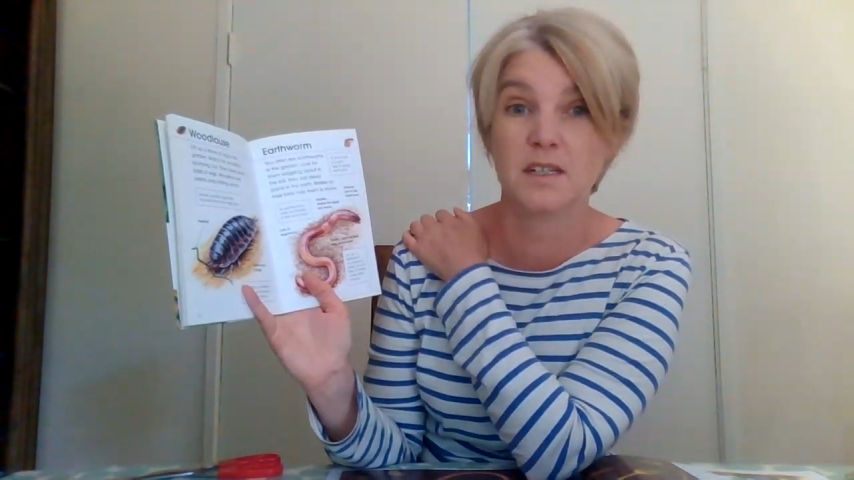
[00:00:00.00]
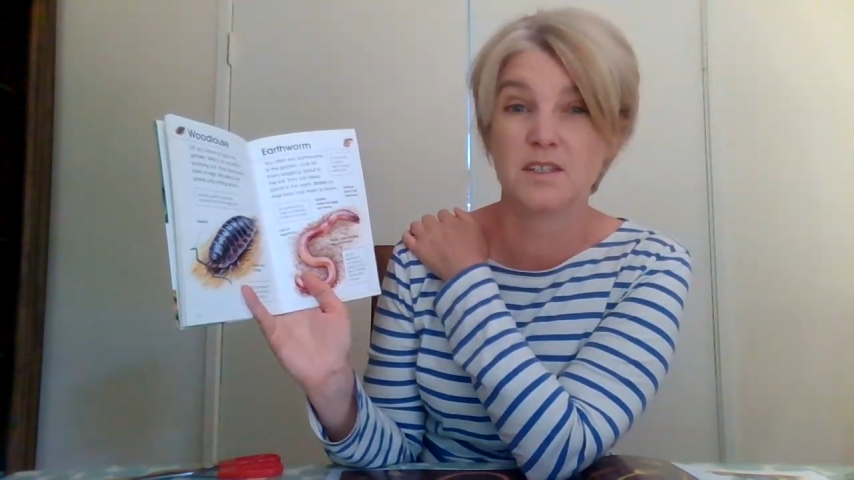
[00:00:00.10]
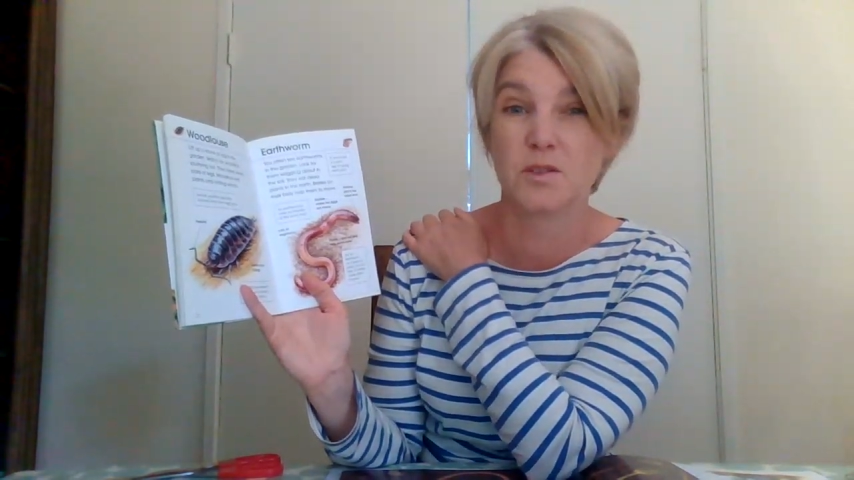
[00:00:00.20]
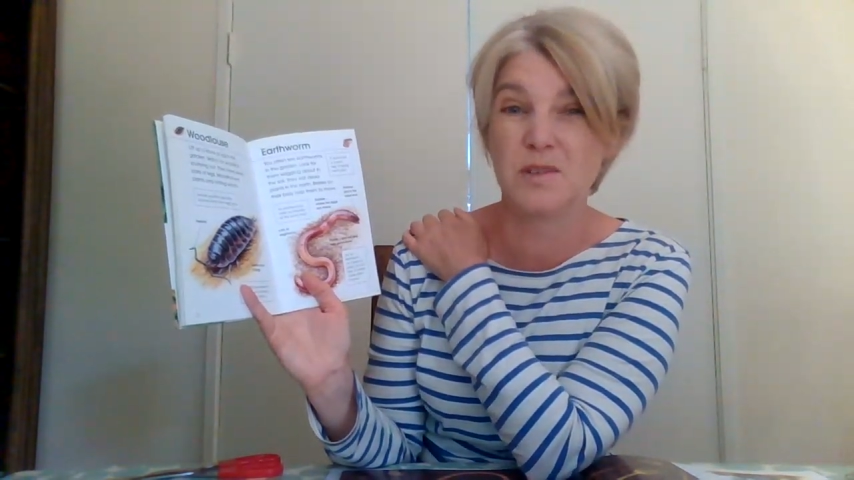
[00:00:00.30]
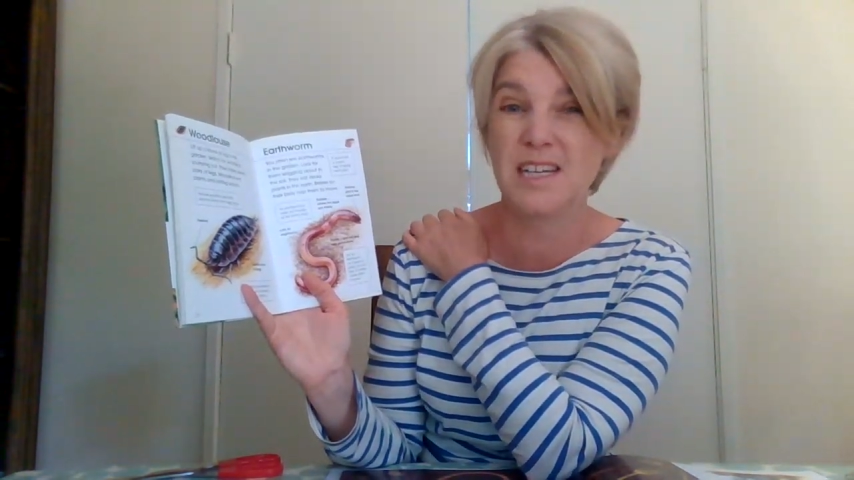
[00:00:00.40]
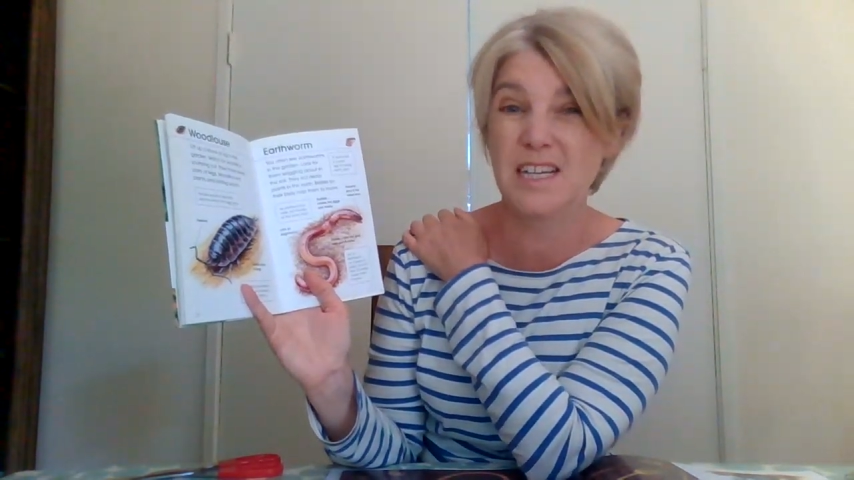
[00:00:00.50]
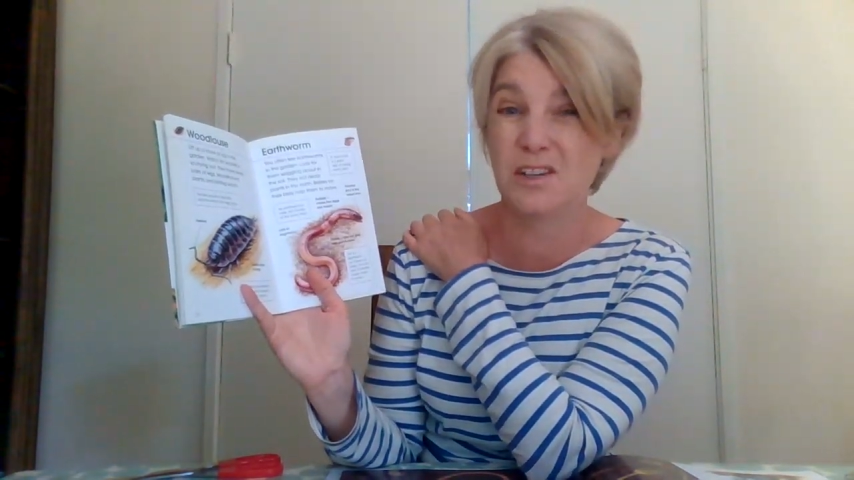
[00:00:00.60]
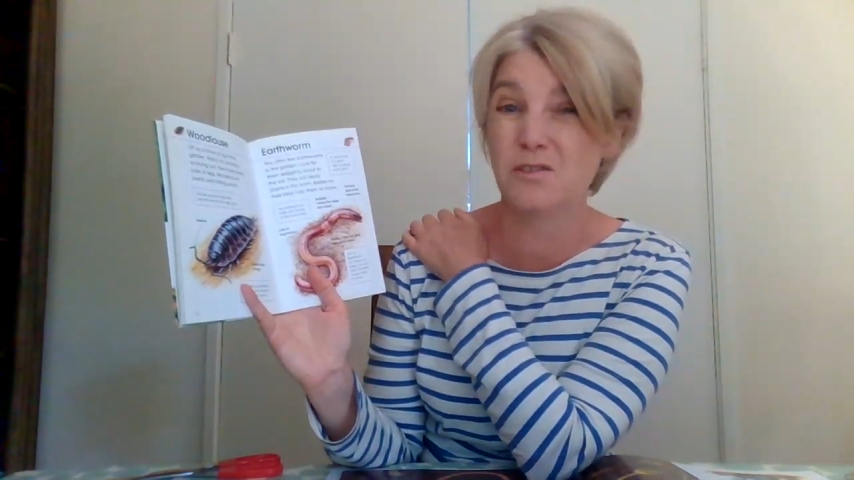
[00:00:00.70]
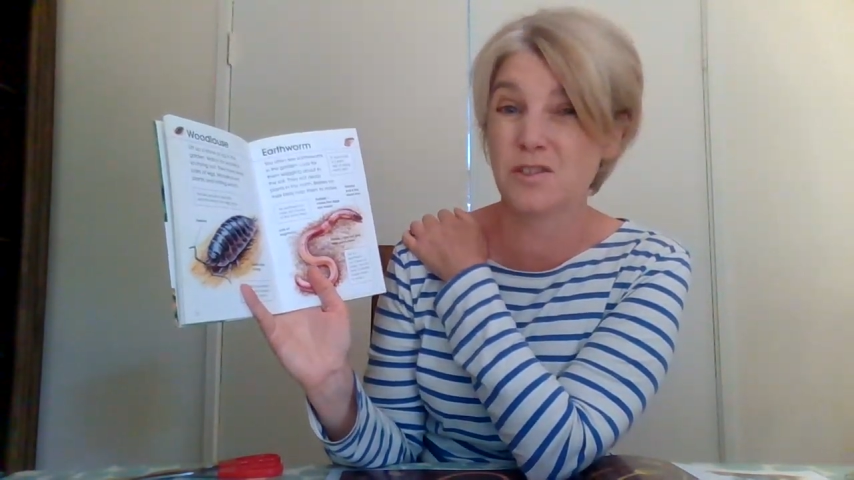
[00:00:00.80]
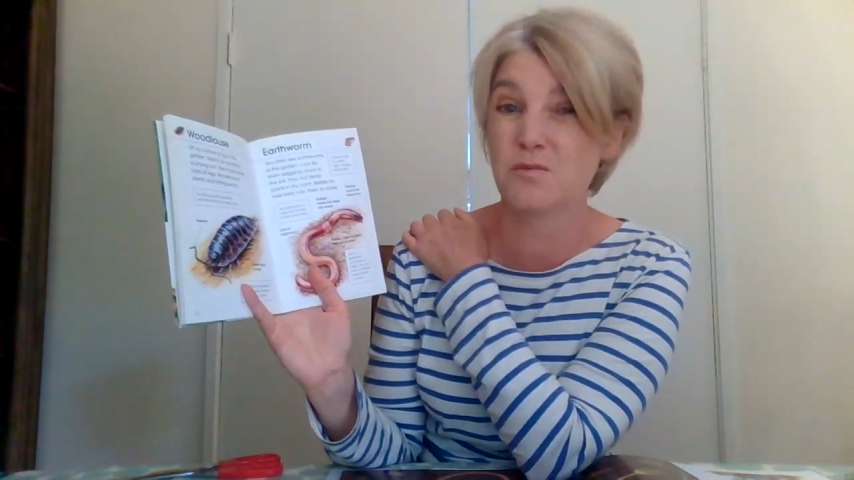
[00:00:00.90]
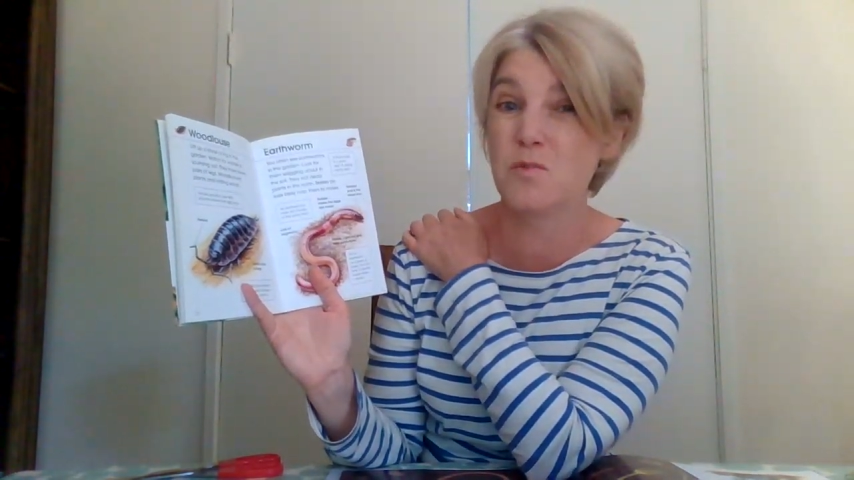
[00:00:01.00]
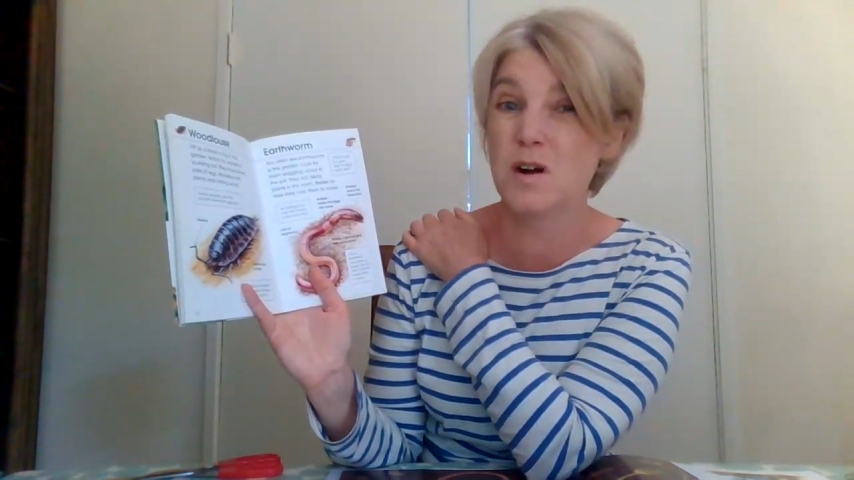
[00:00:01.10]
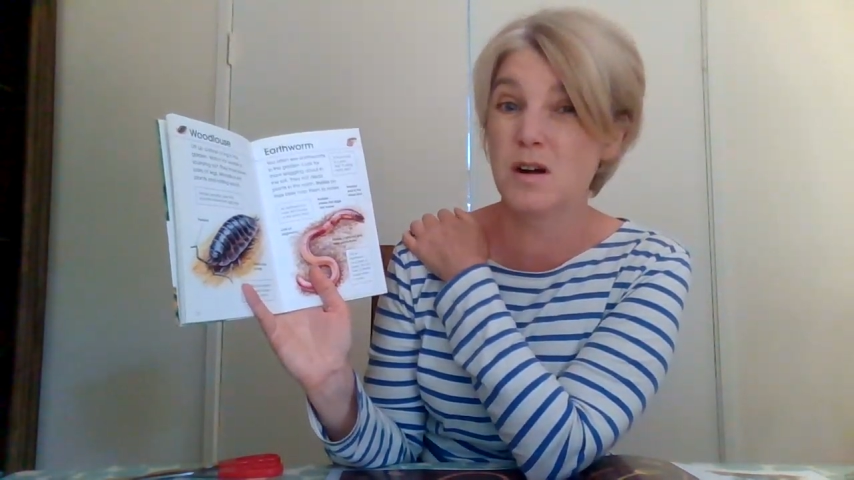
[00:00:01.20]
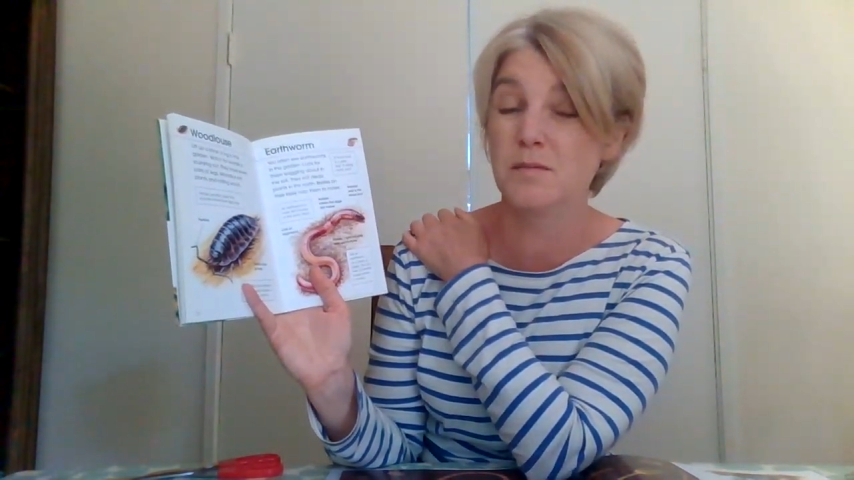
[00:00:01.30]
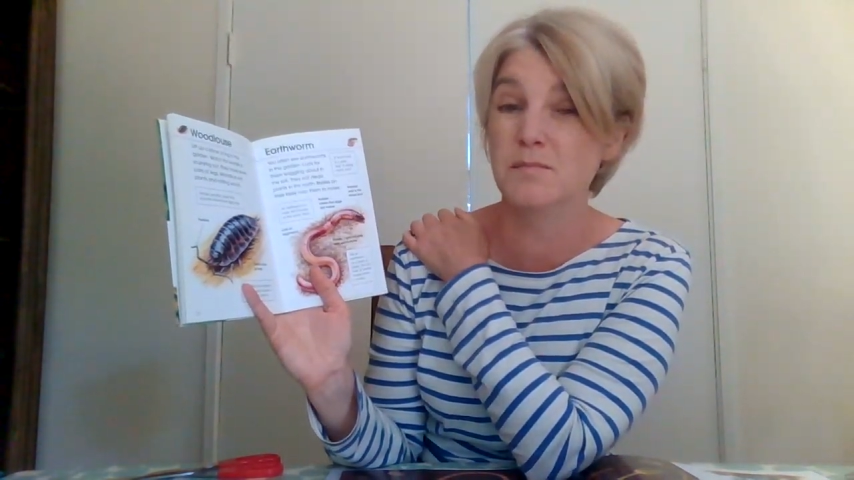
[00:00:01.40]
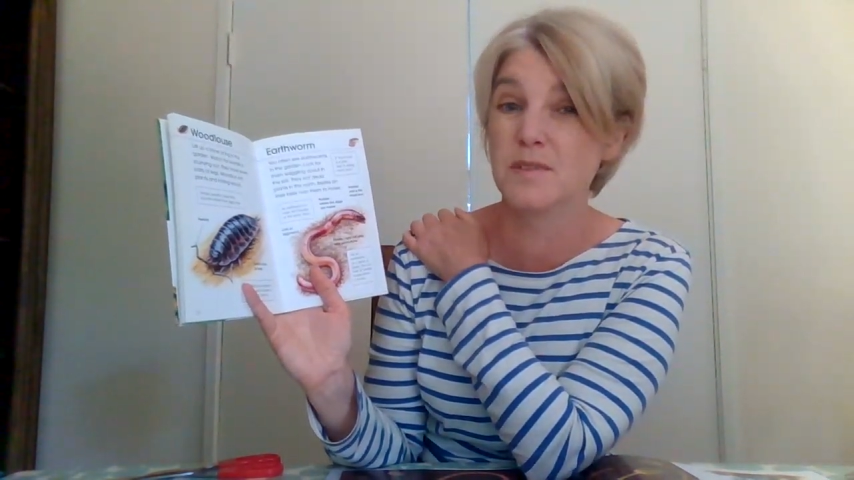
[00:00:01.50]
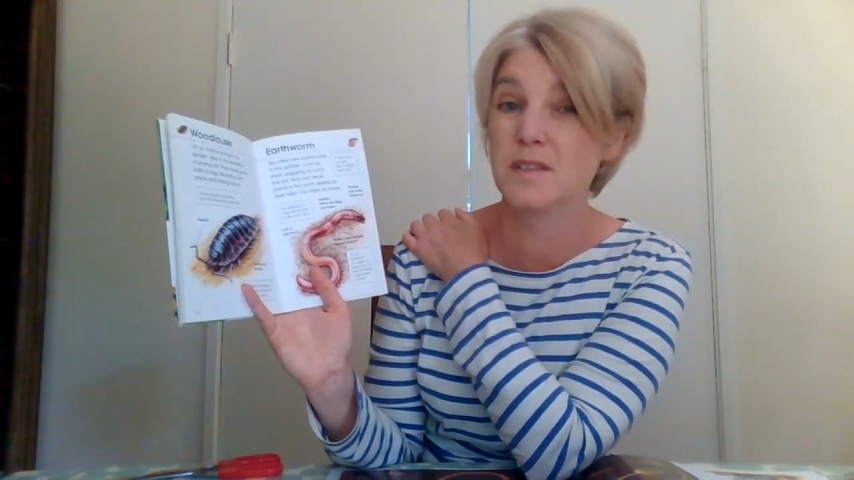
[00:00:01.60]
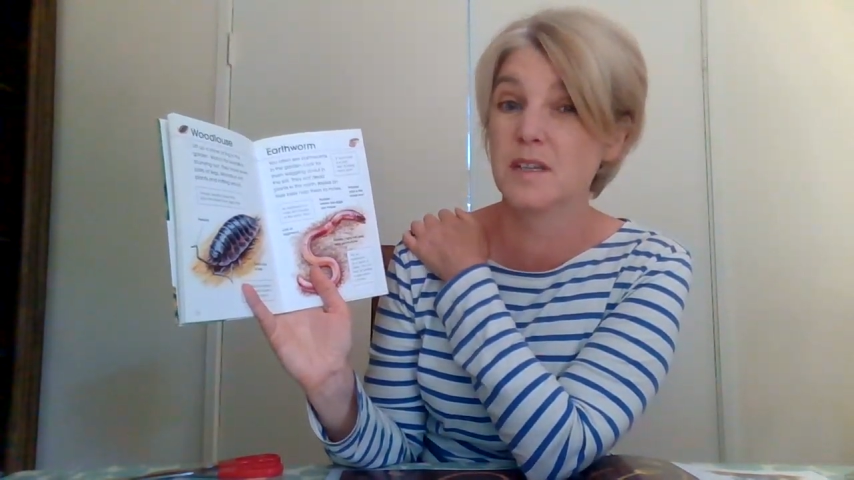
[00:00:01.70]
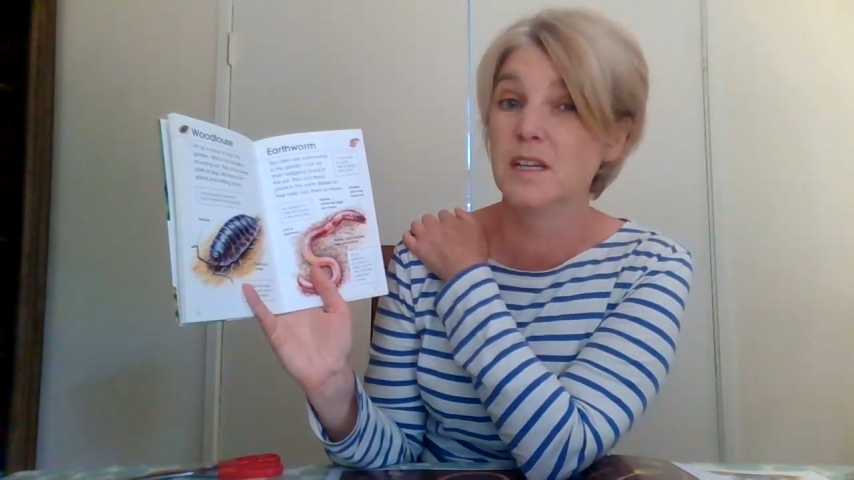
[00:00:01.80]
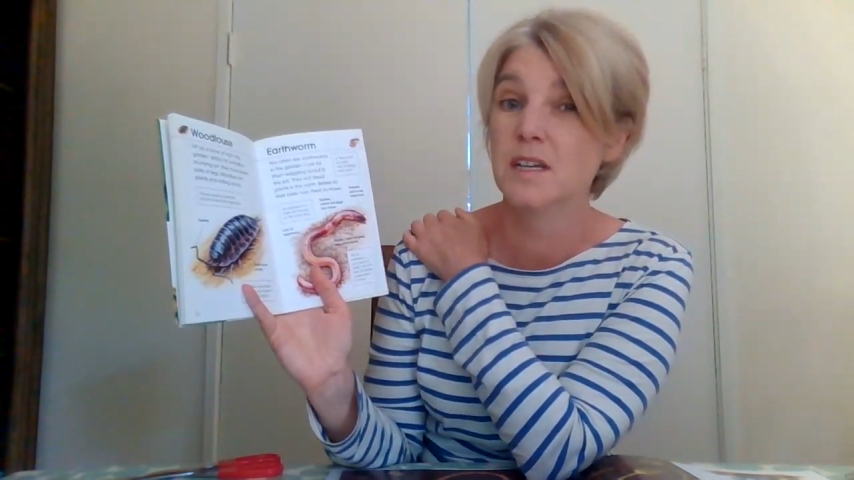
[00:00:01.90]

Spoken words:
So we need lots of worms